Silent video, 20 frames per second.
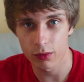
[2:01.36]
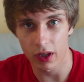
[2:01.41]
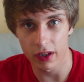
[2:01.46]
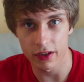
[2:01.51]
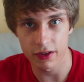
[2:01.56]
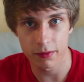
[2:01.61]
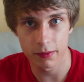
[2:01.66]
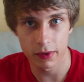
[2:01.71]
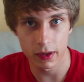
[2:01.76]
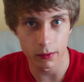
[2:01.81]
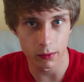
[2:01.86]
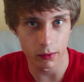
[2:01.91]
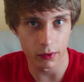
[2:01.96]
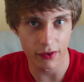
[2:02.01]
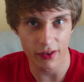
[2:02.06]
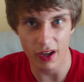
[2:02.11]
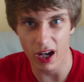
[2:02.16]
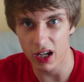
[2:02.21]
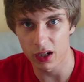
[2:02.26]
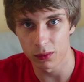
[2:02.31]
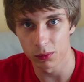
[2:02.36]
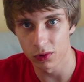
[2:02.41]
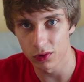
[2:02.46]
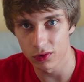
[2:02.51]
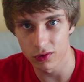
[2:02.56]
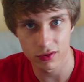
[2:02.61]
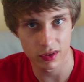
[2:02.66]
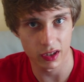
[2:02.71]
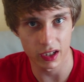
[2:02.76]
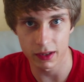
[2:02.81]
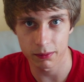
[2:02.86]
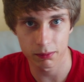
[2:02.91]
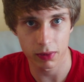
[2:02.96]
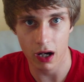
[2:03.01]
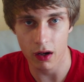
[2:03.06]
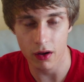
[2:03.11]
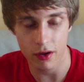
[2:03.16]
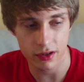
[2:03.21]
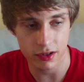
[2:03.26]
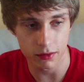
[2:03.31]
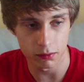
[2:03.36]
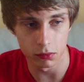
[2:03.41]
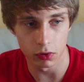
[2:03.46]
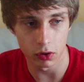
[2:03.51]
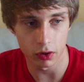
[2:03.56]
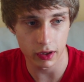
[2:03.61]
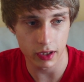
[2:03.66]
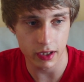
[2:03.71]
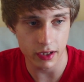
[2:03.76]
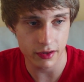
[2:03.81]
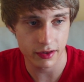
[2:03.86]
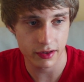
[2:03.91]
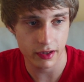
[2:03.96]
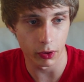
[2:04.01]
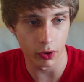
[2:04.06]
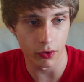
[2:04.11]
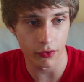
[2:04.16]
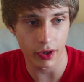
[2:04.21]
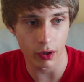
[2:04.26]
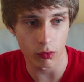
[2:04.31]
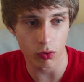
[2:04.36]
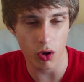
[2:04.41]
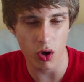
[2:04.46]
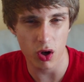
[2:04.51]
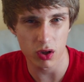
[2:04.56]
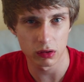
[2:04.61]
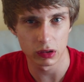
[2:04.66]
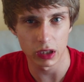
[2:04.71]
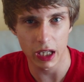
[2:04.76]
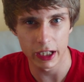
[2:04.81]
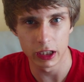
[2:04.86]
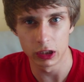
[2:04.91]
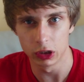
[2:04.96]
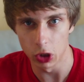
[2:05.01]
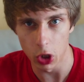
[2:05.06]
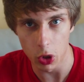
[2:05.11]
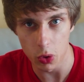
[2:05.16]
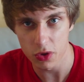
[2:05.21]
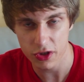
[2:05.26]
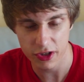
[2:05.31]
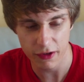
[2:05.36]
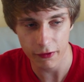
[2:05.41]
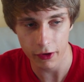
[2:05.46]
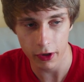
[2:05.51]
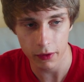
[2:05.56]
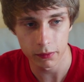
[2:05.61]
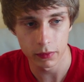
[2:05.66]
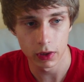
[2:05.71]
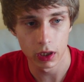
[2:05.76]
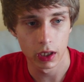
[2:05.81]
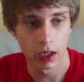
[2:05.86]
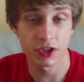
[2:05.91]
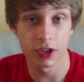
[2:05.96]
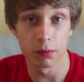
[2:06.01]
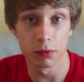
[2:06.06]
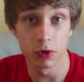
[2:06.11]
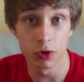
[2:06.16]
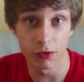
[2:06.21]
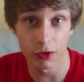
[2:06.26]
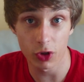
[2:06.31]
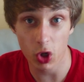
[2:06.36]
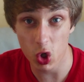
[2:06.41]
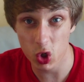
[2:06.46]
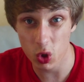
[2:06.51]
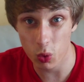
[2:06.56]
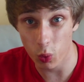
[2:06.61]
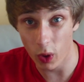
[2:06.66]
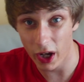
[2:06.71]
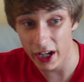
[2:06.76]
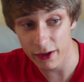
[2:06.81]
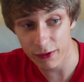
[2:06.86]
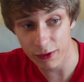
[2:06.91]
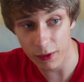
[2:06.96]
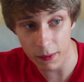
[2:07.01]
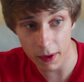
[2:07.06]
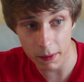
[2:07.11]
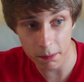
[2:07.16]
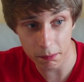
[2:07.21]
well as people with animals like parrots and monkeys, but there aren't like loads of them. So moving on away from the